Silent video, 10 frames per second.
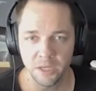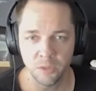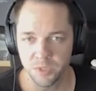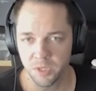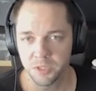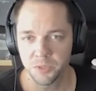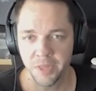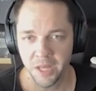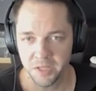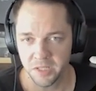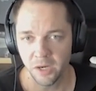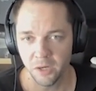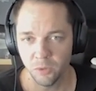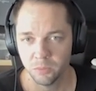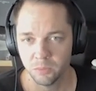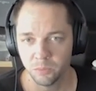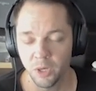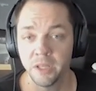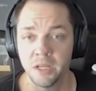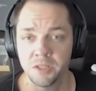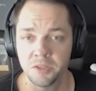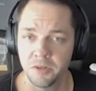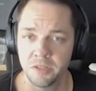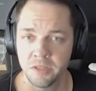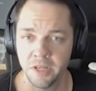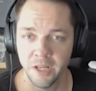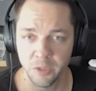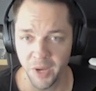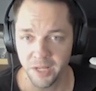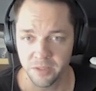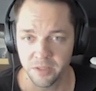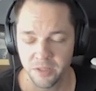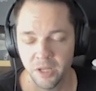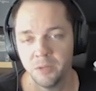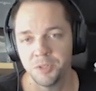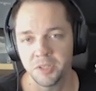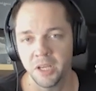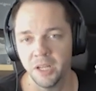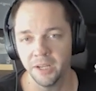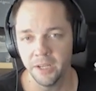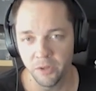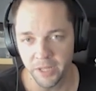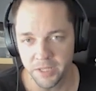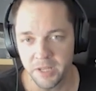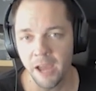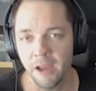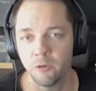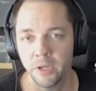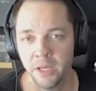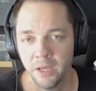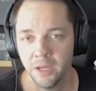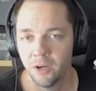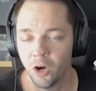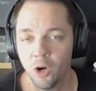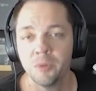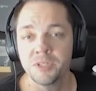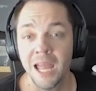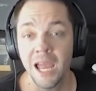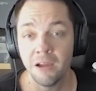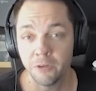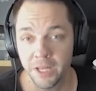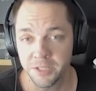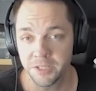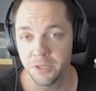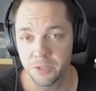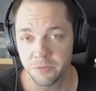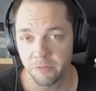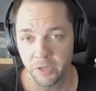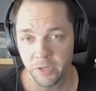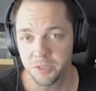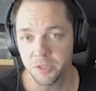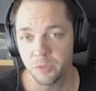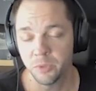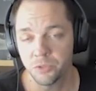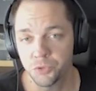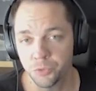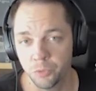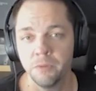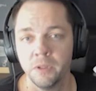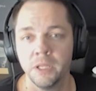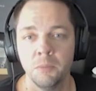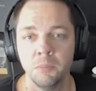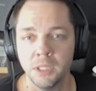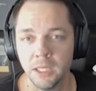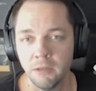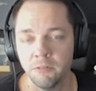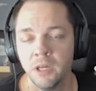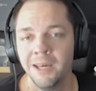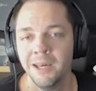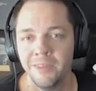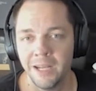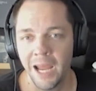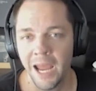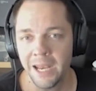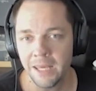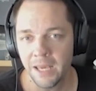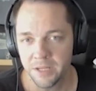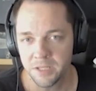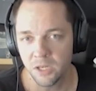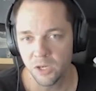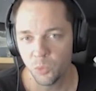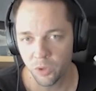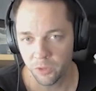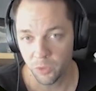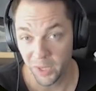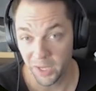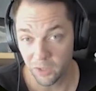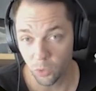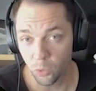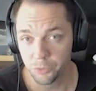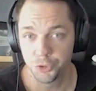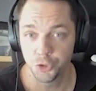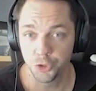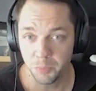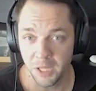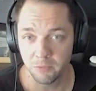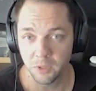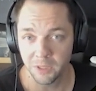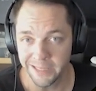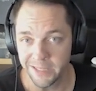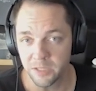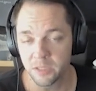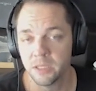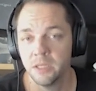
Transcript: to get results with SEO? Well, the answer is it depends. Just kidding. I know that's almost every SEO's favorite answer, but truthfully, I believe that any SEO worth their weight in gold should be able at least